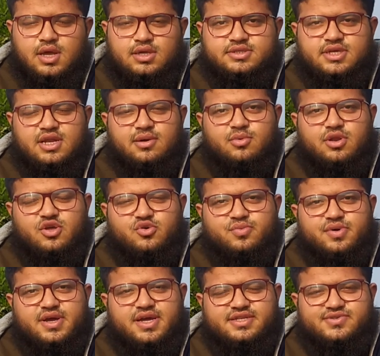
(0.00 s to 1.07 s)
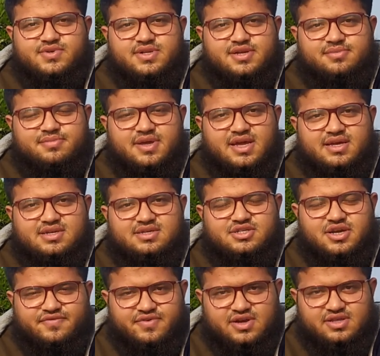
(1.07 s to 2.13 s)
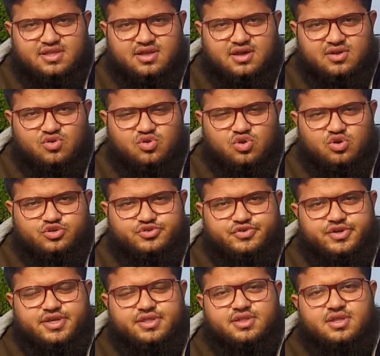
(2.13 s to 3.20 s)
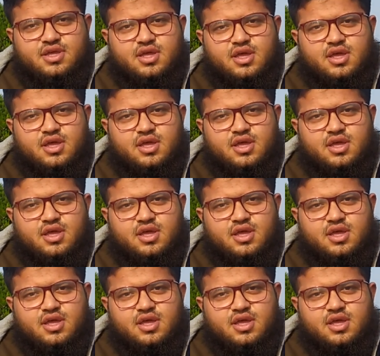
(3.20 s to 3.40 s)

Assalamu alaikum guys, welcome back. Shafaat Khan on your screen.